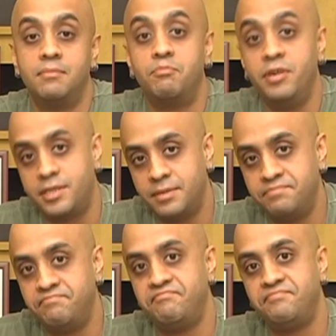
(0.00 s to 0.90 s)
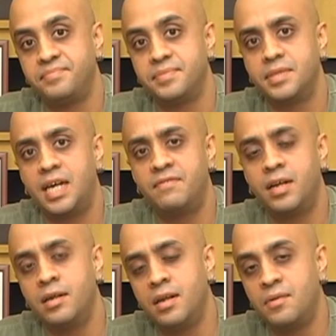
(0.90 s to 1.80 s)
Preetham. I've
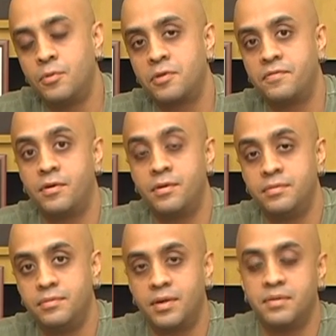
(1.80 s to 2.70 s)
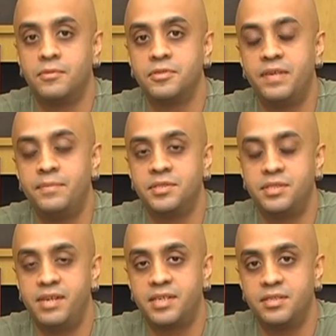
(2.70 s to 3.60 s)
done a little work for one of the most famous
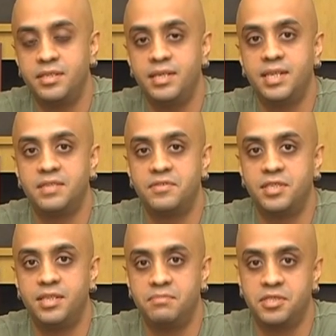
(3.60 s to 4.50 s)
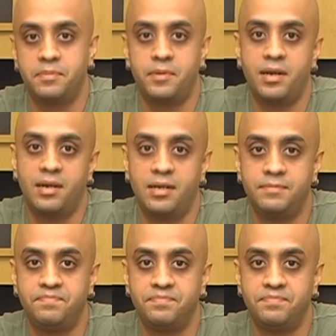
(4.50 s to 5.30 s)
directors India has ever seen, Mr. Pyarelal.